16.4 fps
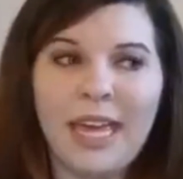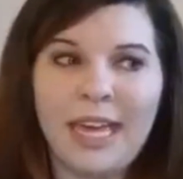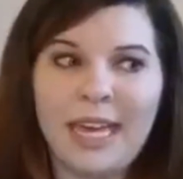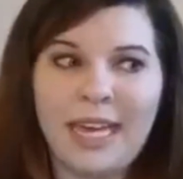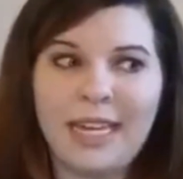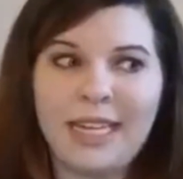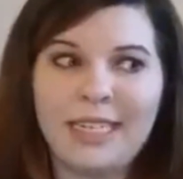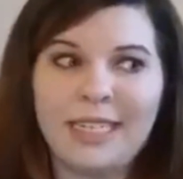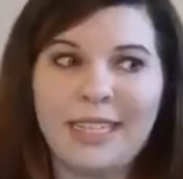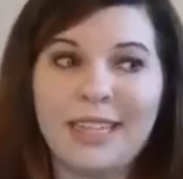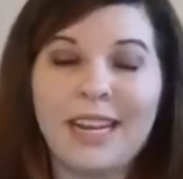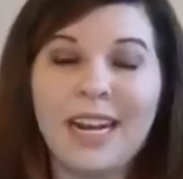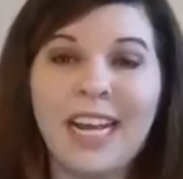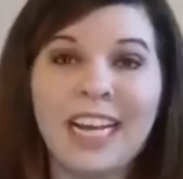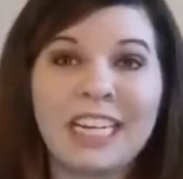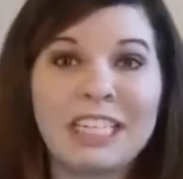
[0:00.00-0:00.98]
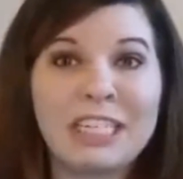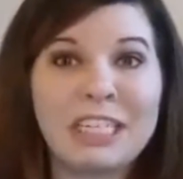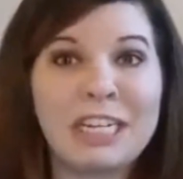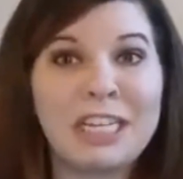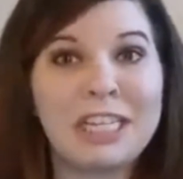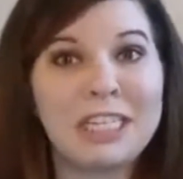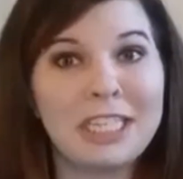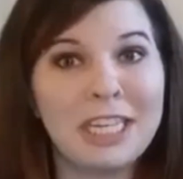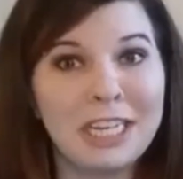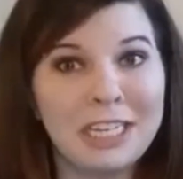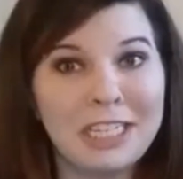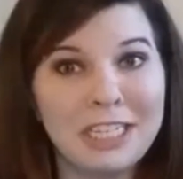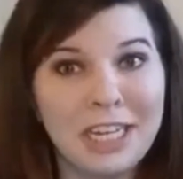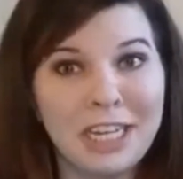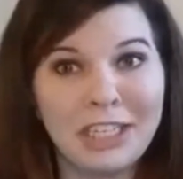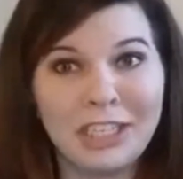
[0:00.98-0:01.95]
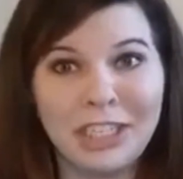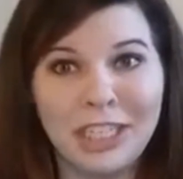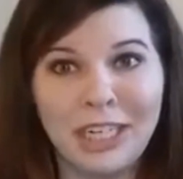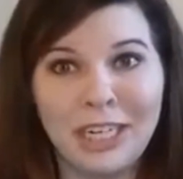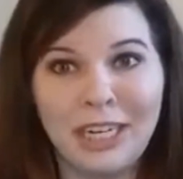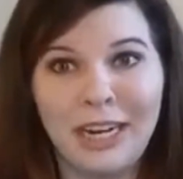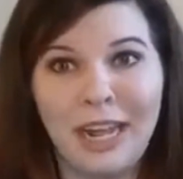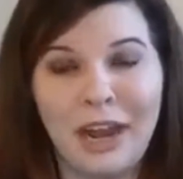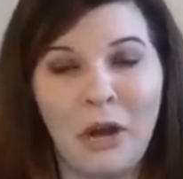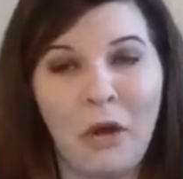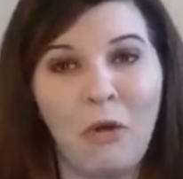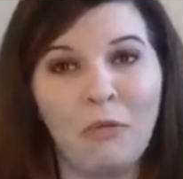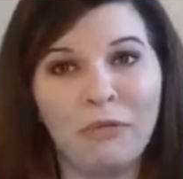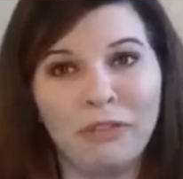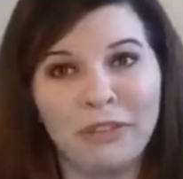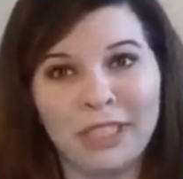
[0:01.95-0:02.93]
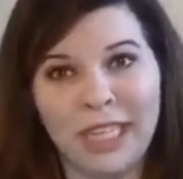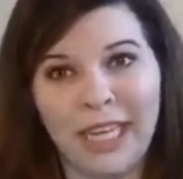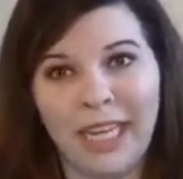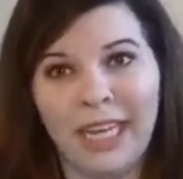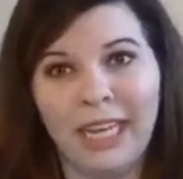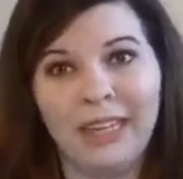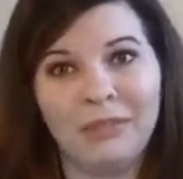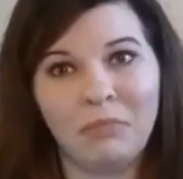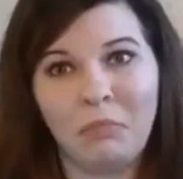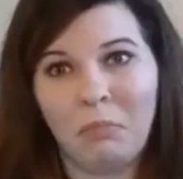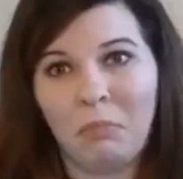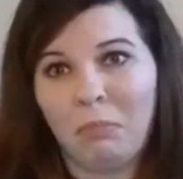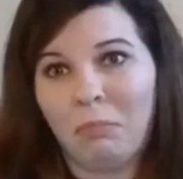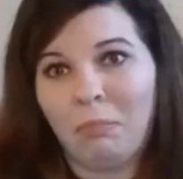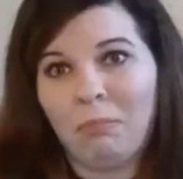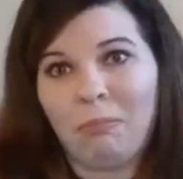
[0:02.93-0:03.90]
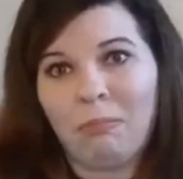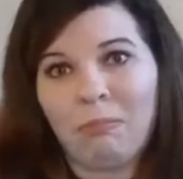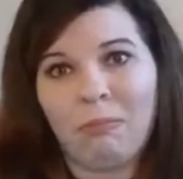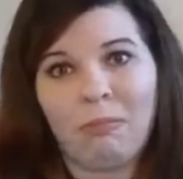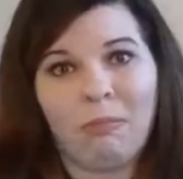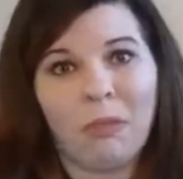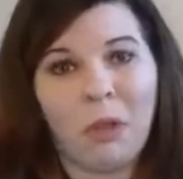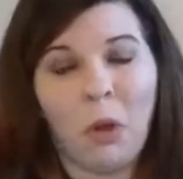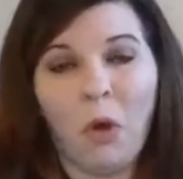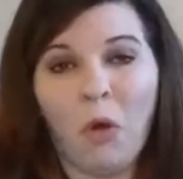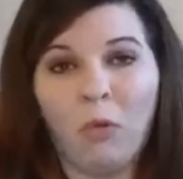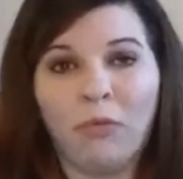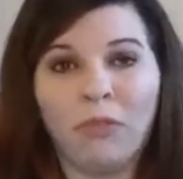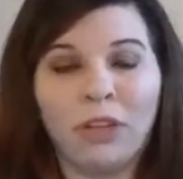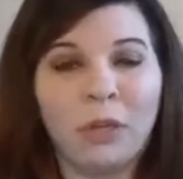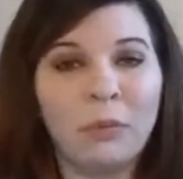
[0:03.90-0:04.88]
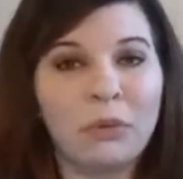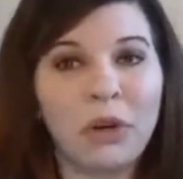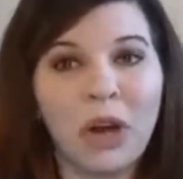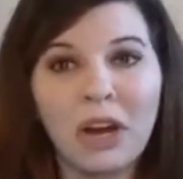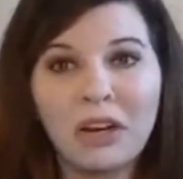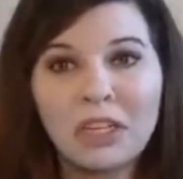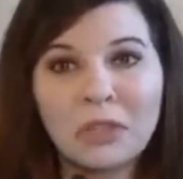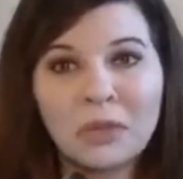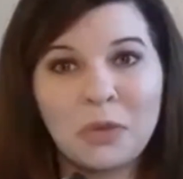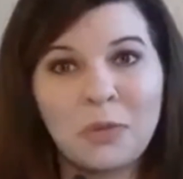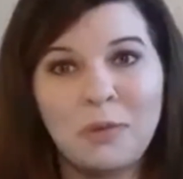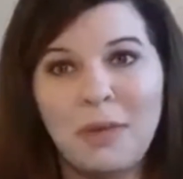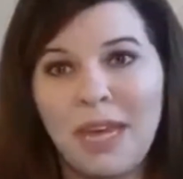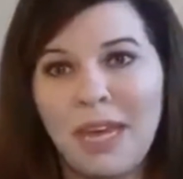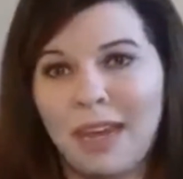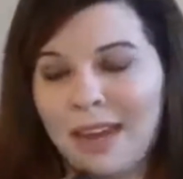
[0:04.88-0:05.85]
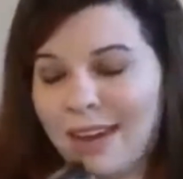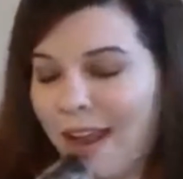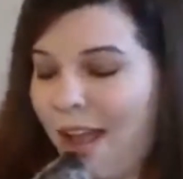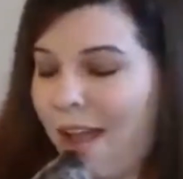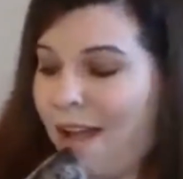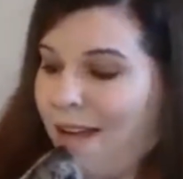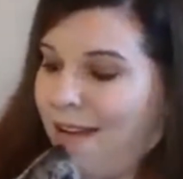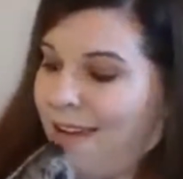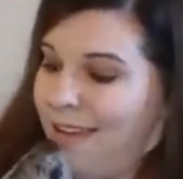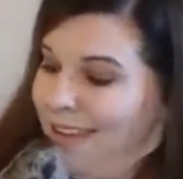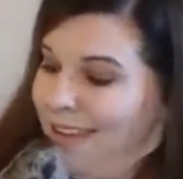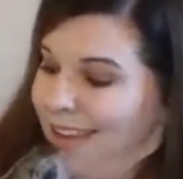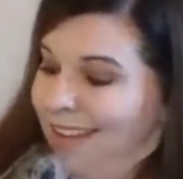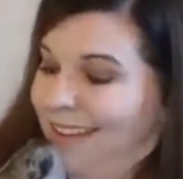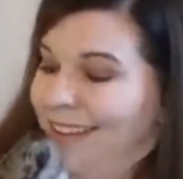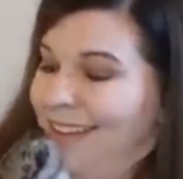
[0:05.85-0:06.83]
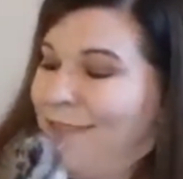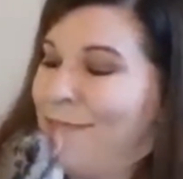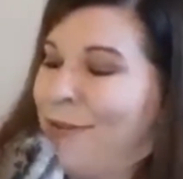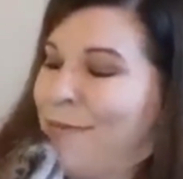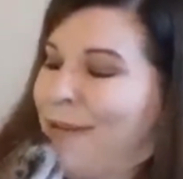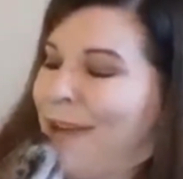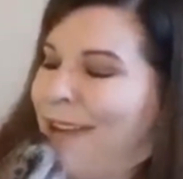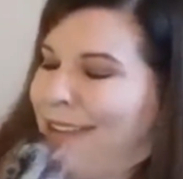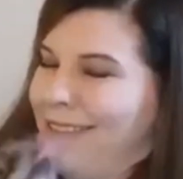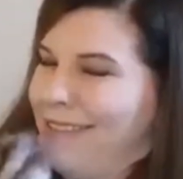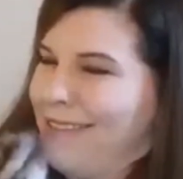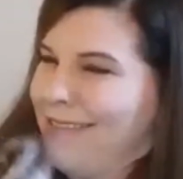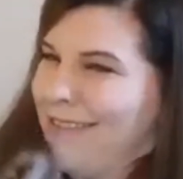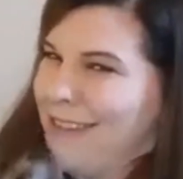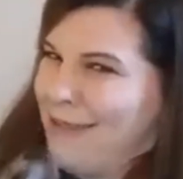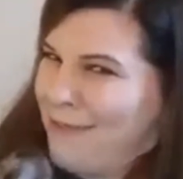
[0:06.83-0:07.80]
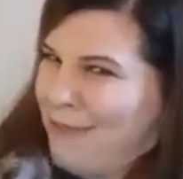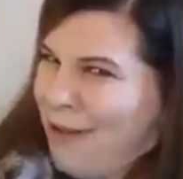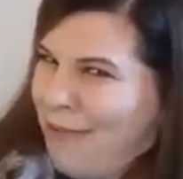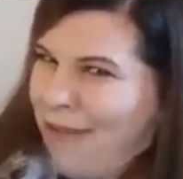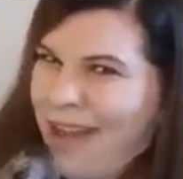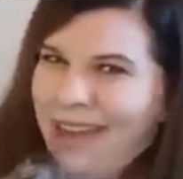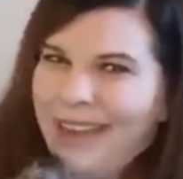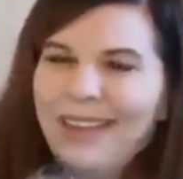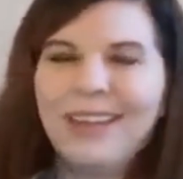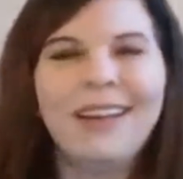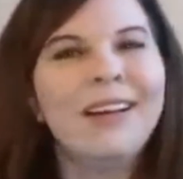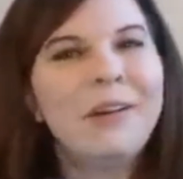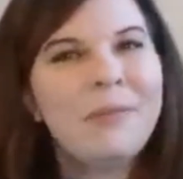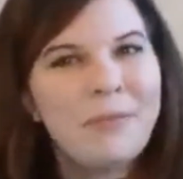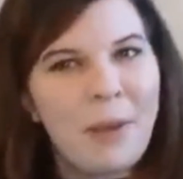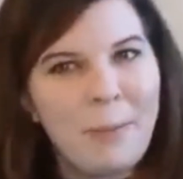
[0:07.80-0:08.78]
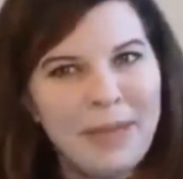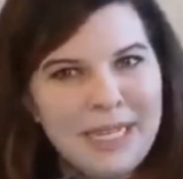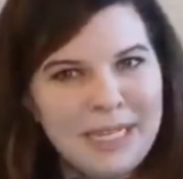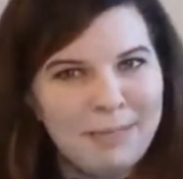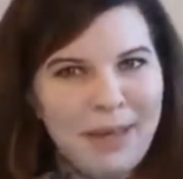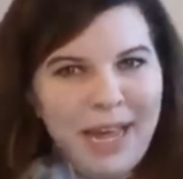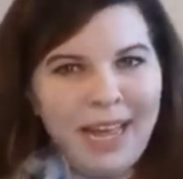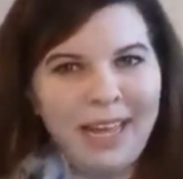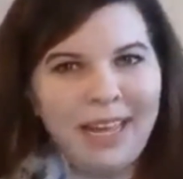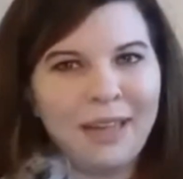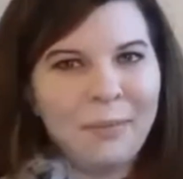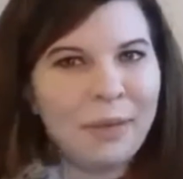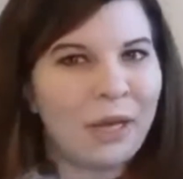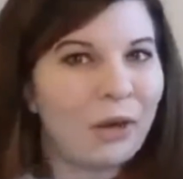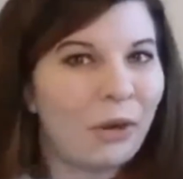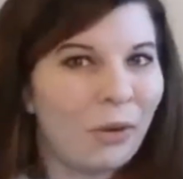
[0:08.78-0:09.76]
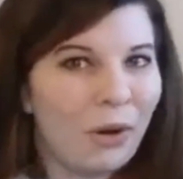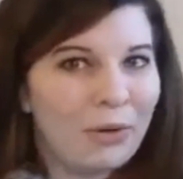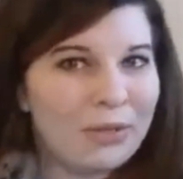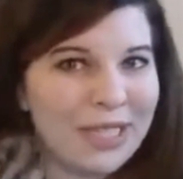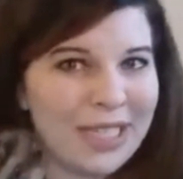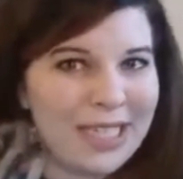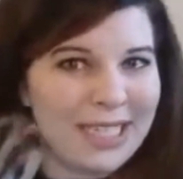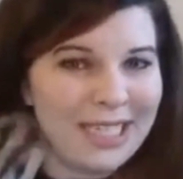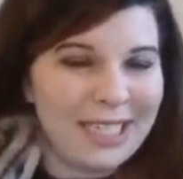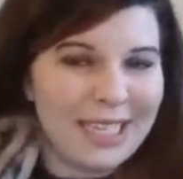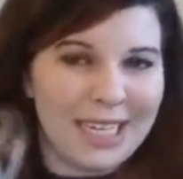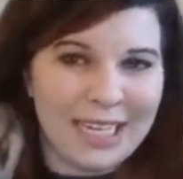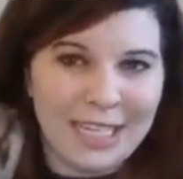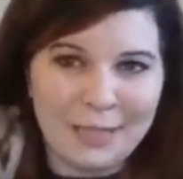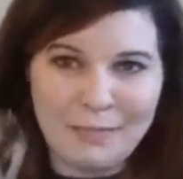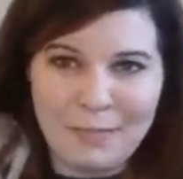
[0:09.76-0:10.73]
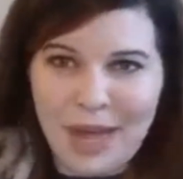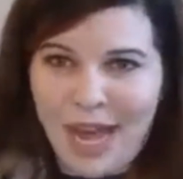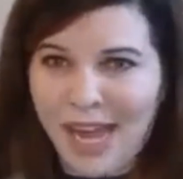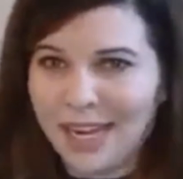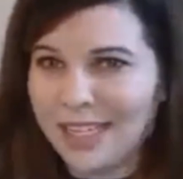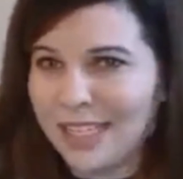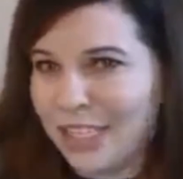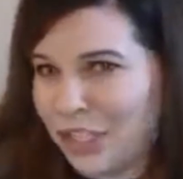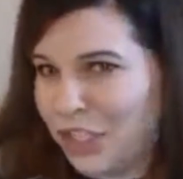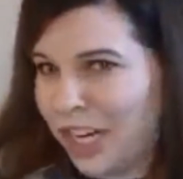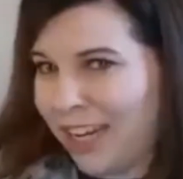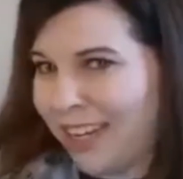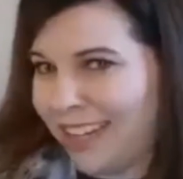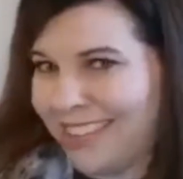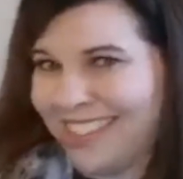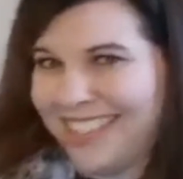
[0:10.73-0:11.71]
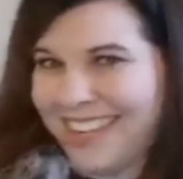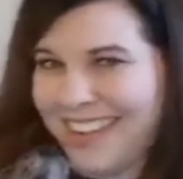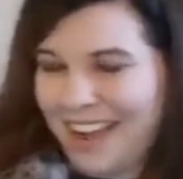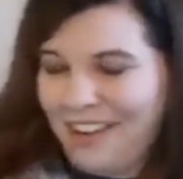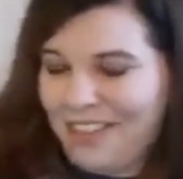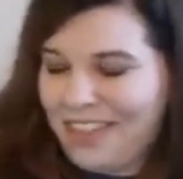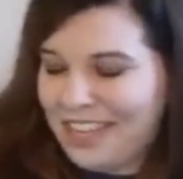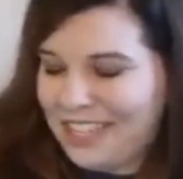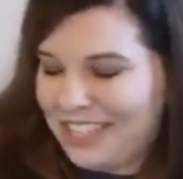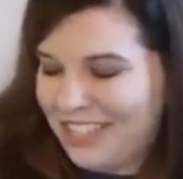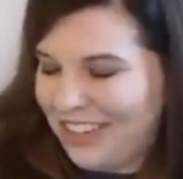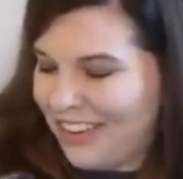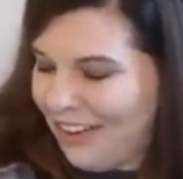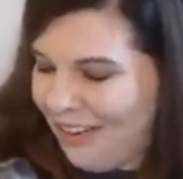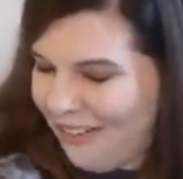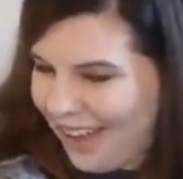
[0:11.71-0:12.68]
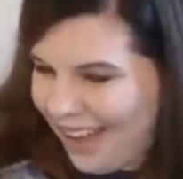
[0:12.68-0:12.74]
And then I get to knit the second section and hopefully, hopefully progress will be made. Hey, hey puppy, hey puppy. Puppy's back. Co-host is, is back to check and see how things are